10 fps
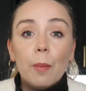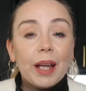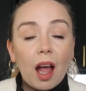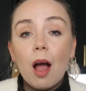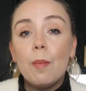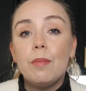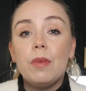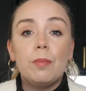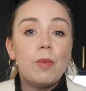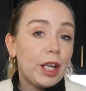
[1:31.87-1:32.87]

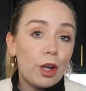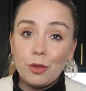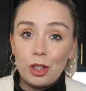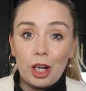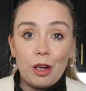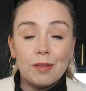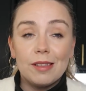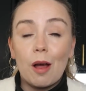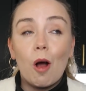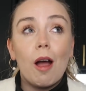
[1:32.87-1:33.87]
become my
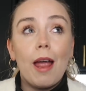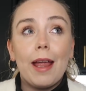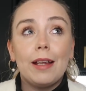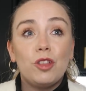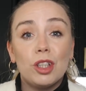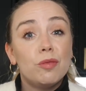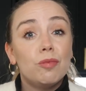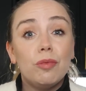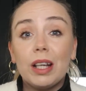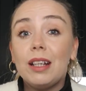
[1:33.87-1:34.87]
go-tos that I just
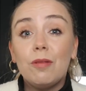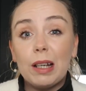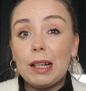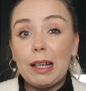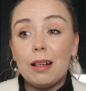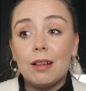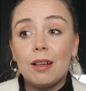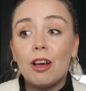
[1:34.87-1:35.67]
really